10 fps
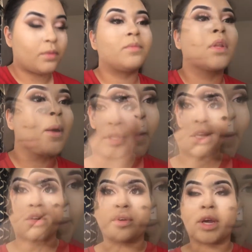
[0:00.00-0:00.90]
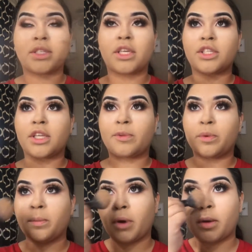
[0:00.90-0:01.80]
Done with the under eyes, I just have to
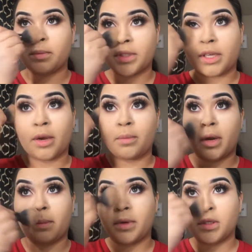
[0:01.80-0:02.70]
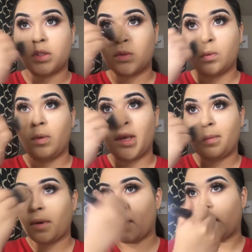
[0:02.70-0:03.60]
put bottom mascara, but I'm going to sweep
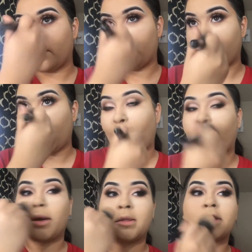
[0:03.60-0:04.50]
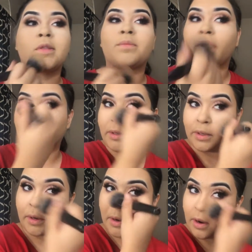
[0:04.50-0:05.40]
off the excess
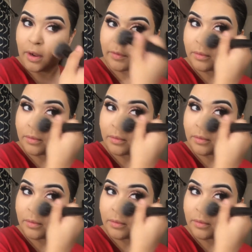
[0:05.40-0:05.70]
powder off